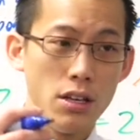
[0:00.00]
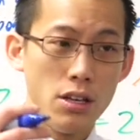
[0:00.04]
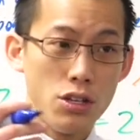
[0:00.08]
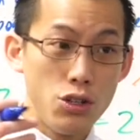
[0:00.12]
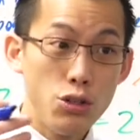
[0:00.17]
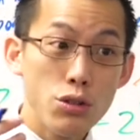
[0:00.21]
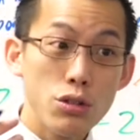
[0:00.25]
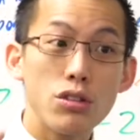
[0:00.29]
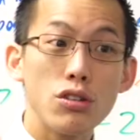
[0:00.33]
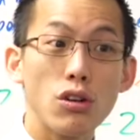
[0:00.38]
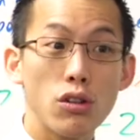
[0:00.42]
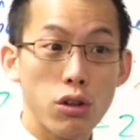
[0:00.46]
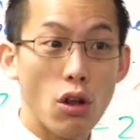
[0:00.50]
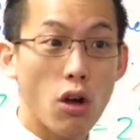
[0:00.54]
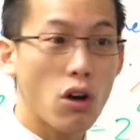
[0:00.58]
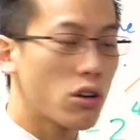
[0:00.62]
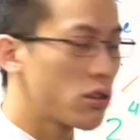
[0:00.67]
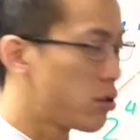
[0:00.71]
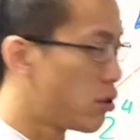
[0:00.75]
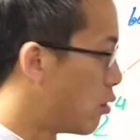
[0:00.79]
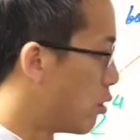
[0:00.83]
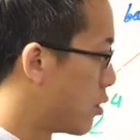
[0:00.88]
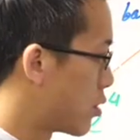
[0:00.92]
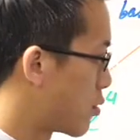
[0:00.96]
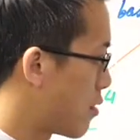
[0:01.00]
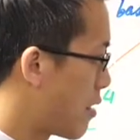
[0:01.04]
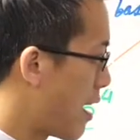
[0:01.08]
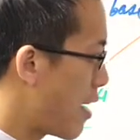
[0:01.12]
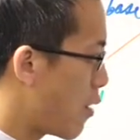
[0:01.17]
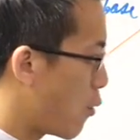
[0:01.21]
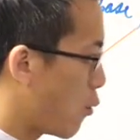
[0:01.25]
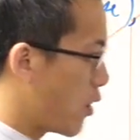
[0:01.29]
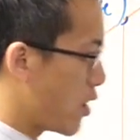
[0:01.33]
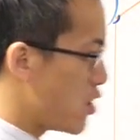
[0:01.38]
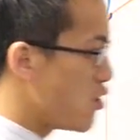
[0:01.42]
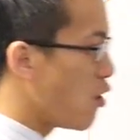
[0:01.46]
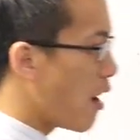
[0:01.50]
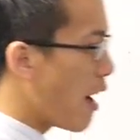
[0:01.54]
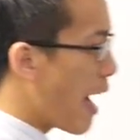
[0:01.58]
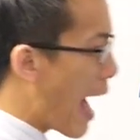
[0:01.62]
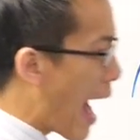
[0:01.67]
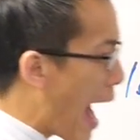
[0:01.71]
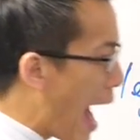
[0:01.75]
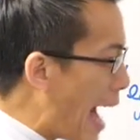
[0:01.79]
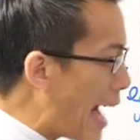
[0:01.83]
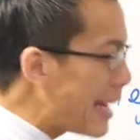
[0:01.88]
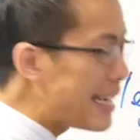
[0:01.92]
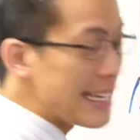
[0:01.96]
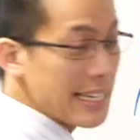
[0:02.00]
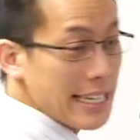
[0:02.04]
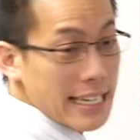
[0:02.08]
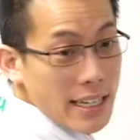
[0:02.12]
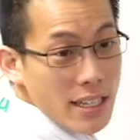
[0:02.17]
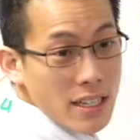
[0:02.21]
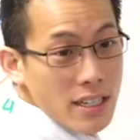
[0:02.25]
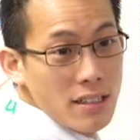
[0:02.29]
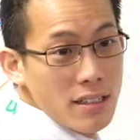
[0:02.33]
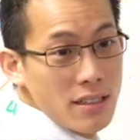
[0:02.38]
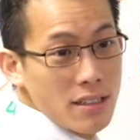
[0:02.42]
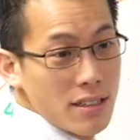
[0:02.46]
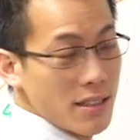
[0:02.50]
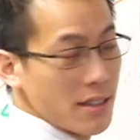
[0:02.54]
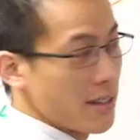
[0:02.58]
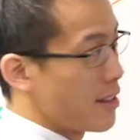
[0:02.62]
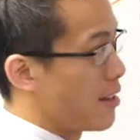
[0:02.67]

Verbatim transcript: Use your log laws, right? When you're adding